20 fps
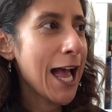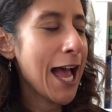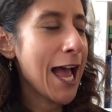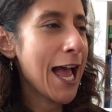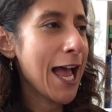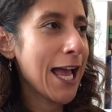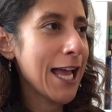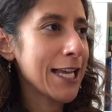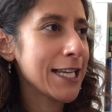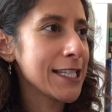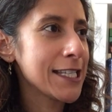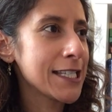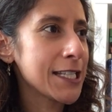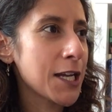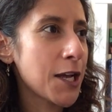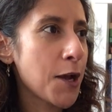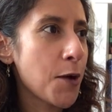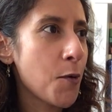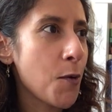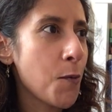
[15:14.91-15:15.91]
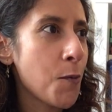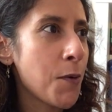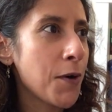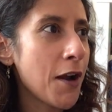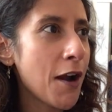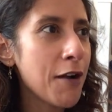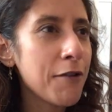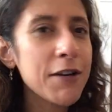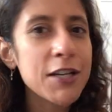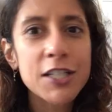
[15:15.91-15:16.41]
and when
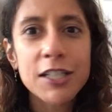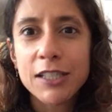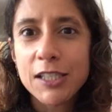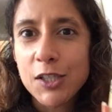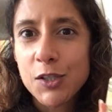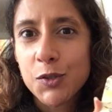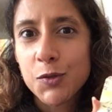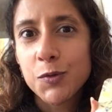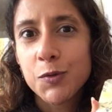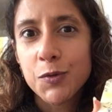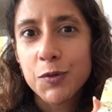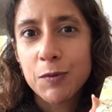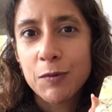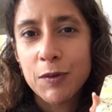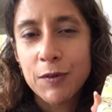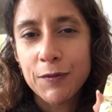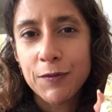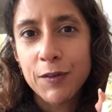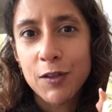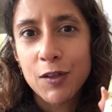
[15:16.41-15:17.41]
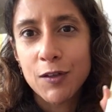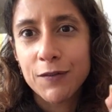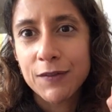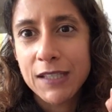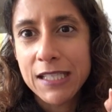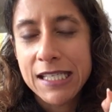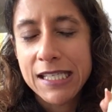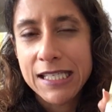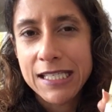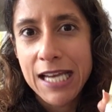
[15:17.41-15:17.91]
I originally saw the review of
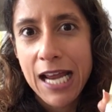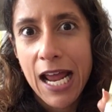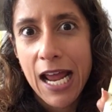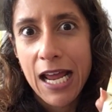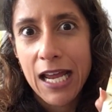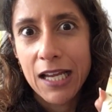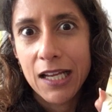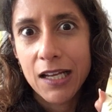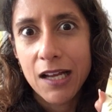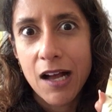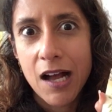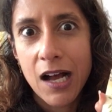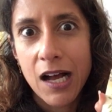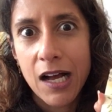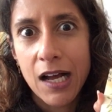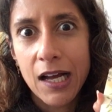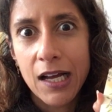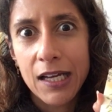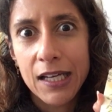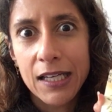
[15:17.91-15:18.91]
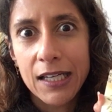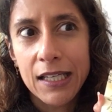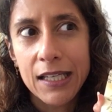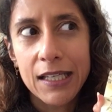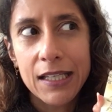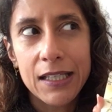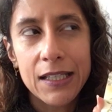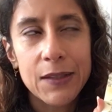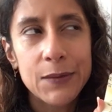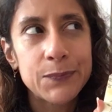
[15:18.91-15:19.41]
this deck,
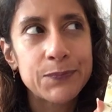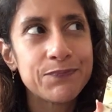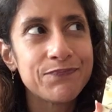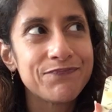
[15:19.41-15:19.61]
I